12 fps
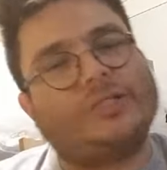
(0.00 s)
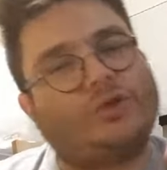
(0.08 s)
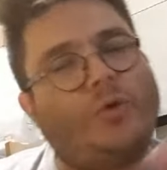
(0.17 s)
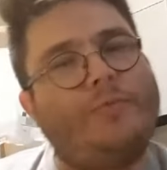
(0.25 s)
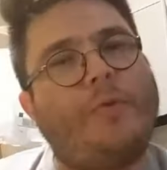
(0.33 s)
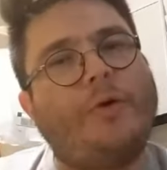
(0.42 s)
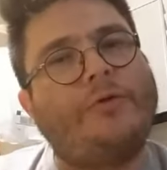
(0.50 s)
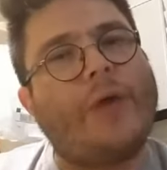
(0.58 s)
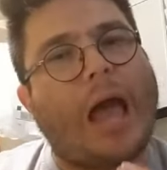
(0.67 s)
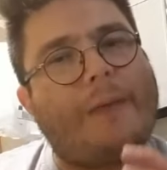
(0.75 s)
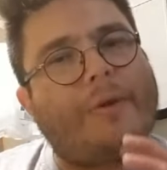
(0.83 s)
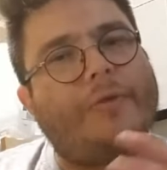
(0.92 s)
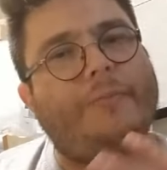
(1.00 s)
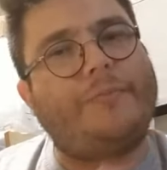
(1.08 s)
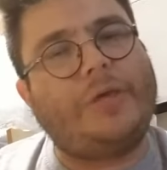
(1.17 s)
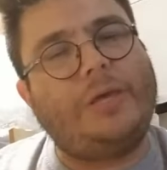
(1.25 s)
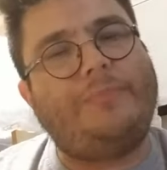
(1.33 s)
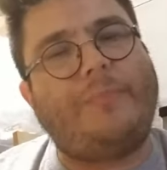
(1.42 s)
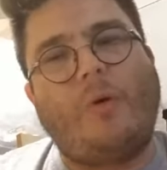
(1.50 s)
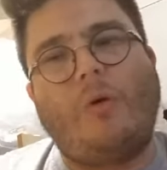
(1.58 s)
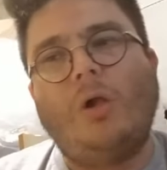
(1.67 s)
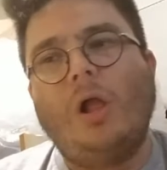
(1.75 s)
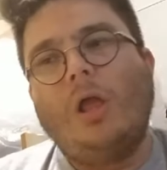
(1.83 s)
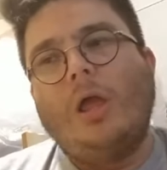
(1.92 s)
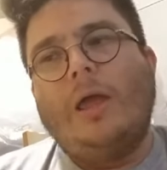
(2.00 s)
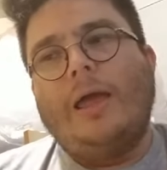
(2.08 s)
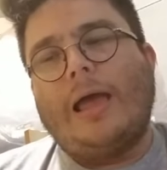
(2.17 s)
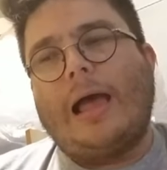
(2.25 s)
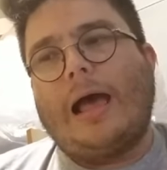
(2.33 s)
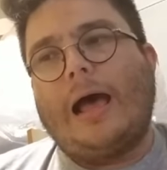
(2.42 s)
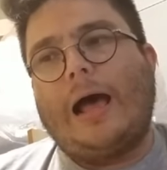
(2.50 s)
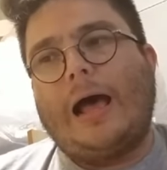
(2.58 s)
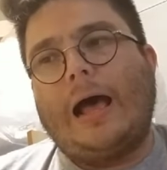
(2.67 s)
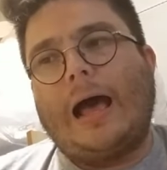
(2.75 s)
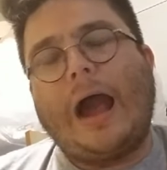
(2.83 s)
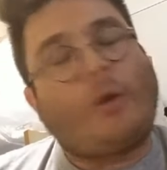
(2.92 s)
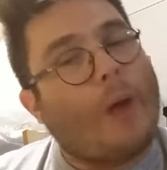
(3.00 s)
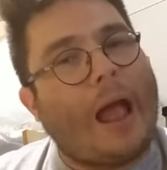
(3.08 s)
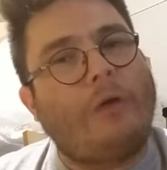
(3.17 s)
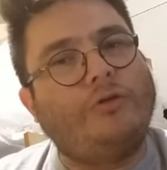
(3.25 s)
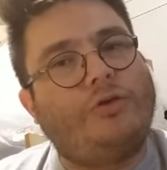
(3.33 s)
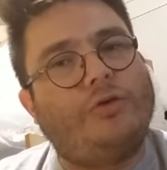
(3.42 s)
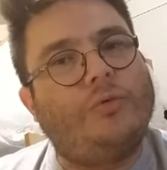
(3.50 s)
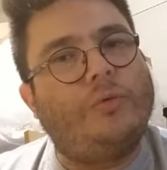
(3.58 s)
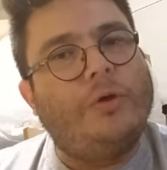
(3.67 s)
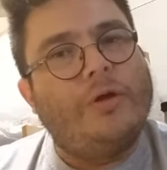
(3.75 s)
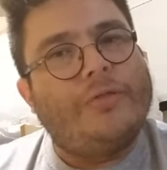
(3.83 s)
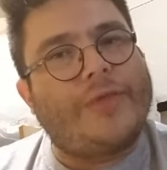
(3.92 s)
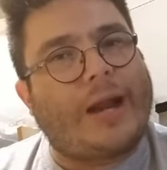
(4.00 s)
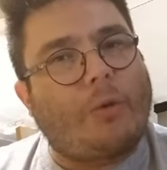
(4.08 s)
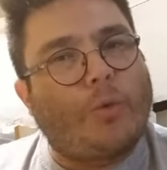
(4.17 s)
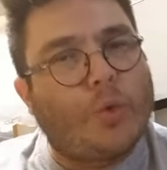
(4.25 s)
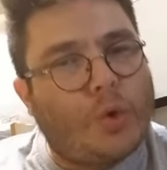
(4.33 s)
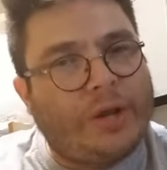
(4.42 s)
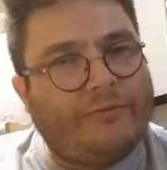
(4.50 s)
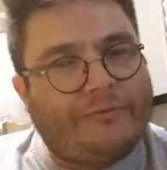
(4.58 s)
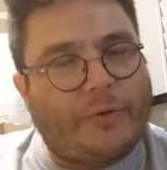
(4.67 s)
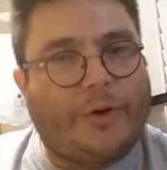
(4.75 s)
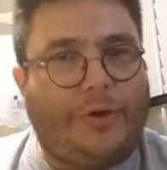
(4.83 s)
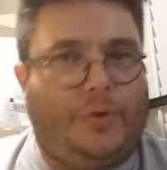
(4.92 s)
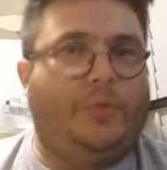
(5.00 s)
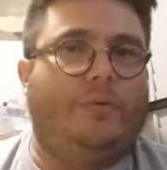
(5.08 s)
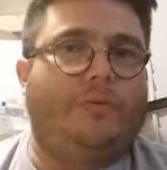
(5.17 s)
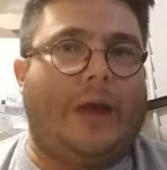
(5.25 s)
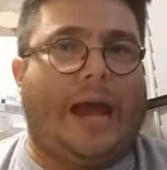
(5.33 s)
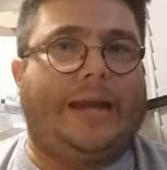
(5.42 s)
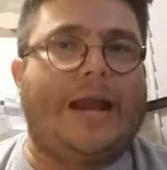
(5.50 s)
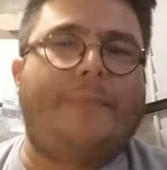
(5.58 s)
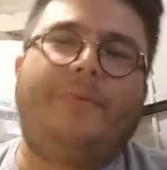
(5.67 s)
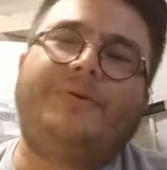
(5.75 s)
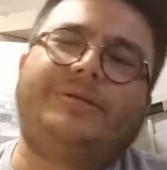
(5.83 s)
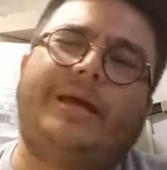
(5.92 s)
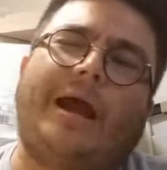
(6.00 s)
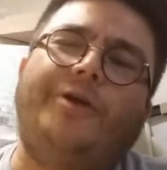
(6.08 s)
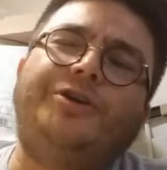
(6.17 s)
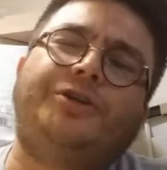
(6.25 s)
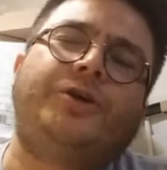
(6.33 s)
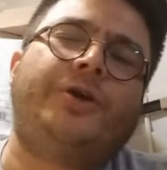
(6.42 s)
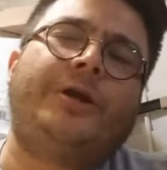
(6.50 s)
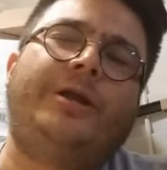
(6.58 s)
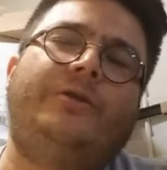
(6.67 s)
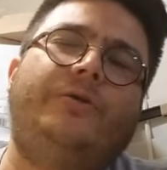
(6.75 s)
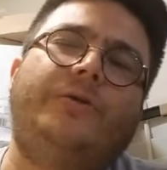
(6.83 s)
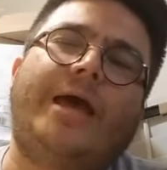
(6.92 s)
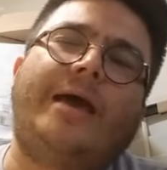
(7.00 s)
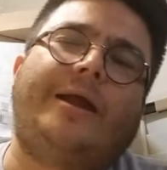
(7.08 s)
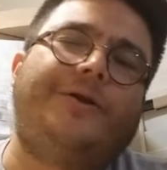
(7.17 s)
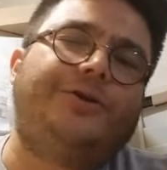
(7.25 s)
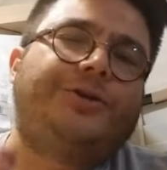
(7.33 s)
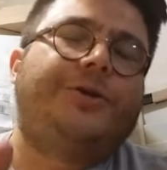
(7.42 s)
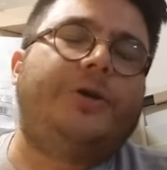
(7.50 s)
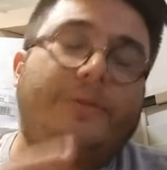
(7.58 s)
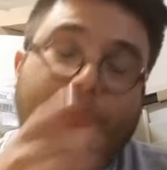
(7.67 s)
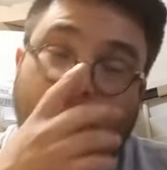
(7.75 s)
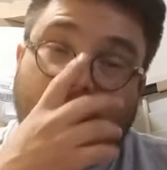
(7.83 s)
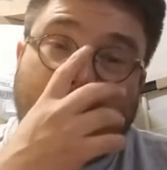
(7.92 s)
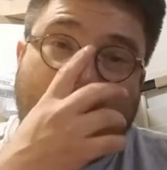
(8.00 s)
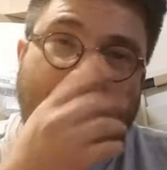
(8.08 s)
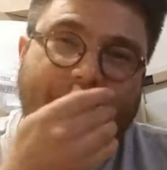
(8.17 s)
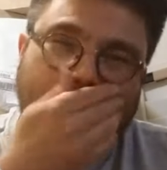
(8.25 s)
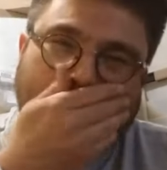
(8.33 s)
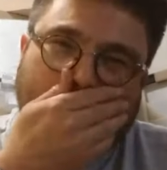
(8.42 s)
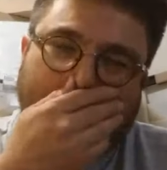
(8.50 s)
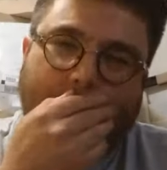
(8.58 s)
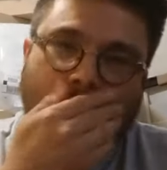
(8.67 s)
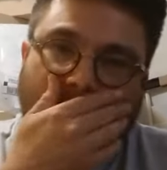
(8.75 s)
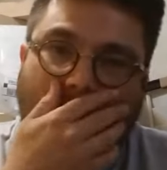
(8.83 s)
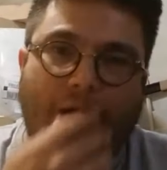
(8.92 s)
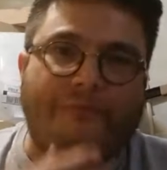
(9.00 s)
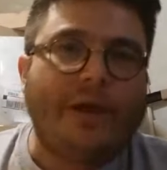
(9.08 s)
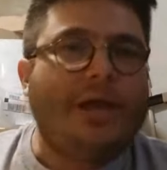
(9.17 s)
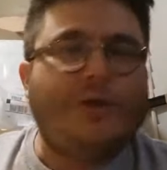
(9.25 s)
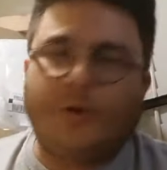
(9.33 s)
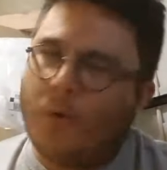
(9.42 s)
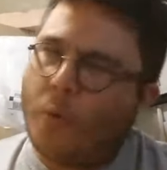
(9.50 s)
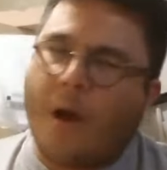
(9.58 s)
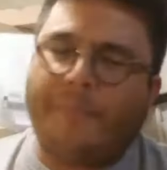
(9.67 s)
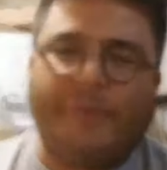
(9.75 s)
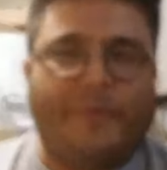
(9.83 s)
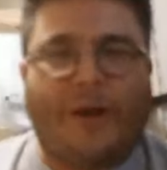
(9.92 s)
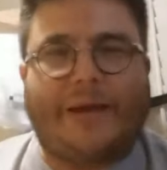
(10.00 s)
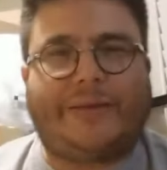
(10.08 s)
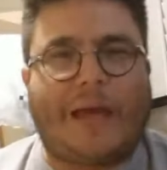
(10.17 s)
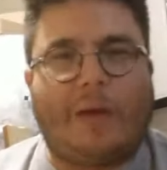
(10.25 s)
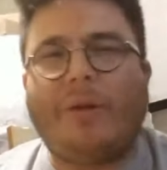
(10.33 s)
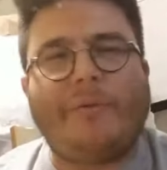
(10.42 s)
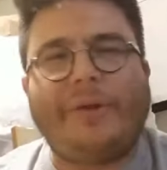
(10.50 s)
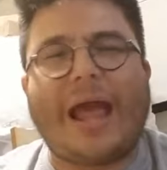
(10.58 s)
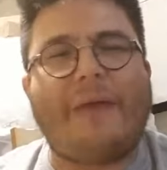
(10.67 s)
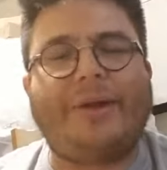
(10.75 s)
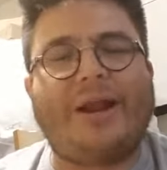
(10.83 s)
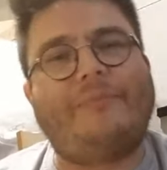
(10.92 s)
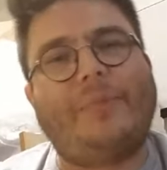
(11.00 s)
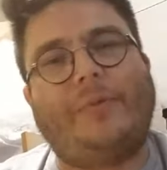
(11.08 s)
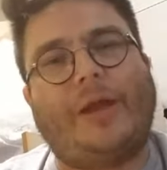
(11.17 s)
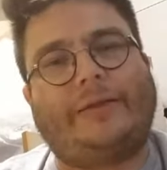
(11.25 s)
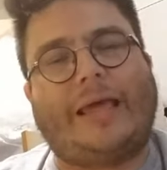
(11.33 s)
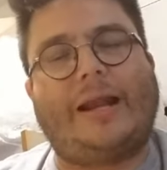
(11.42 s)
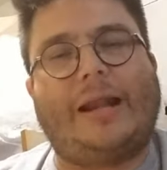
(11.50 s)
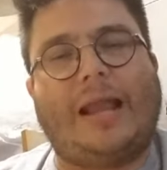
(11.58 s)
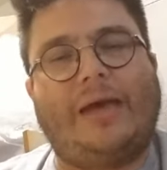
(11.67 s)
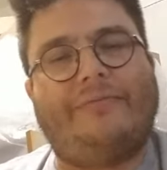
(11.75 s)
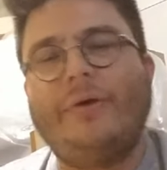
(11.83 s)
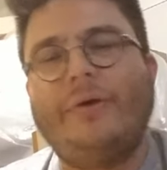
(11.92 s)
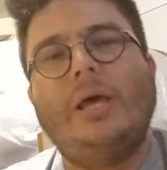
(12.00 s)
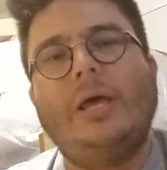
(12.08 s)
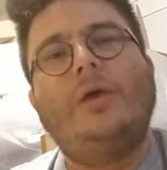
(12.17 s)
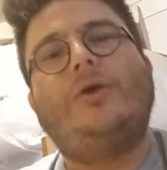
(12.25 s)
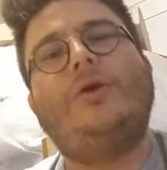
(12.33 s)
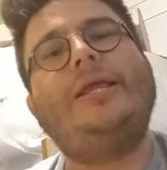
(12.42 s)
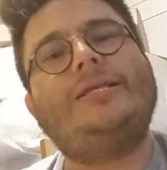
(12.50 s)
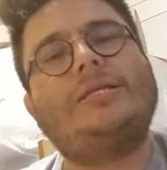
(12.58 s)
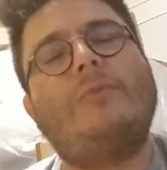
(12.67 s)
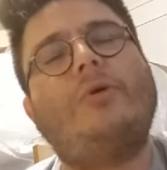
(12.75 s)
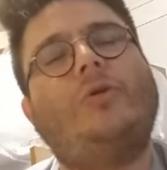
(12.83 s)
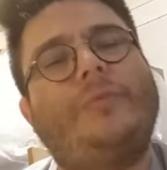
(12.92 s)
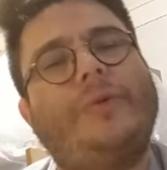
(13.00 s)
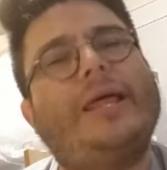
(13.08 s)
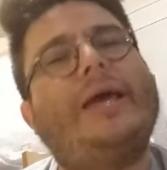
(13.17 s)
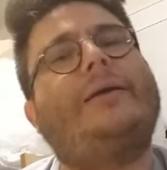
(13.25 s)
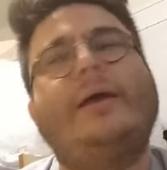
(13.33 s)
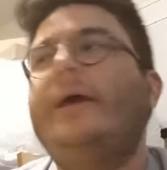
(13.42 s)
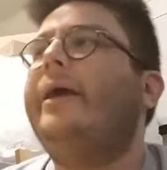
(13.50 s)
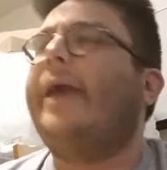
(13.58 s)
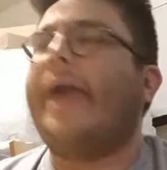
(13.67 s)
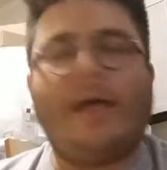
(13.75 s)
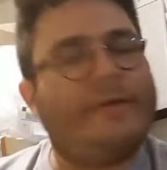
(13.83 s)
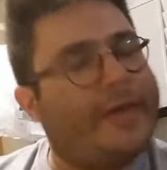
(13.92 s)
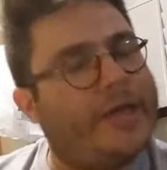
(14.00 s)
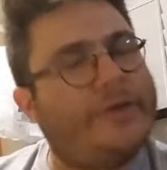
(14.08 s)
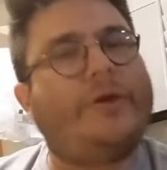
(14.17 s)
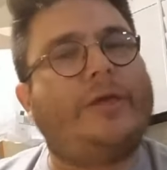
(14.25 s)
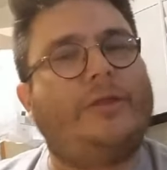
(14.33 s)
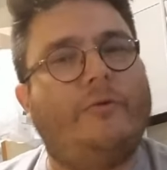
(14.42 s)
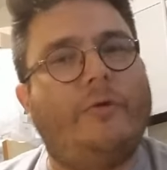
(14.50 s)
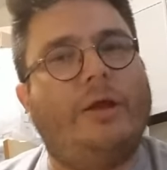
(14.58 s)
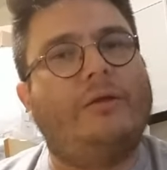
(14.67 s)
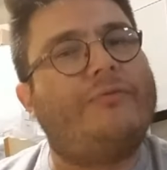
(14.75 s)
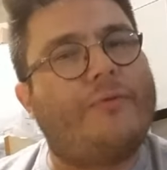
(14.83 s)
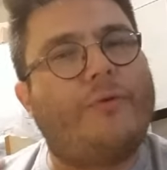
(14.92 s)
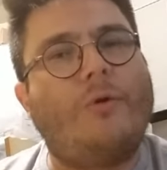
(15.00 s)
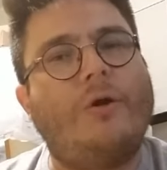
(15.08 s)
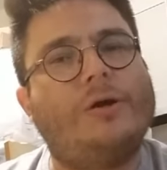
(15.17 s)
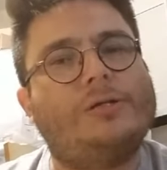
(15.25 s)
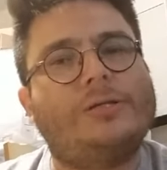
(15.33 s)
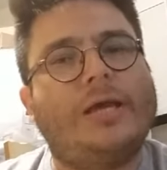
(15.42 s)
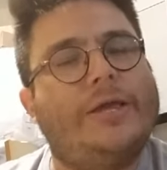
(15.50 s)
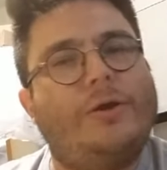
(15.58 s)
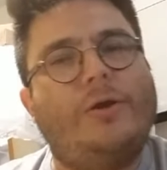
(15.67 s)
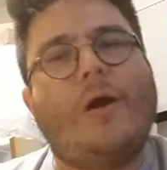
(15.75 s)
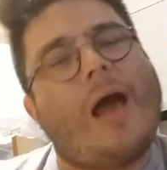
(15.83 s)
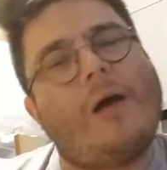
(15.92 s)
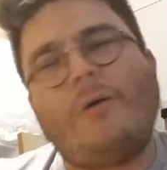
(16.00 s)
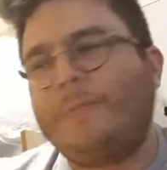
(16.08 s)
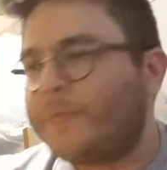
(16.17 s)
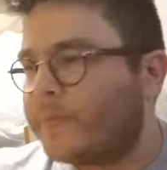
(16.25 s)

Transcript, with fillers: so important to have other people around you that are rooting for you, right? Not people saying, are you sure you're going to do that? Are you sure you can pull that off? You ain't going to pull it off. You don't want people like that. We already have enough people like that in life. You need someone to be like, hell yeah, you can do it. Of course. And you know how?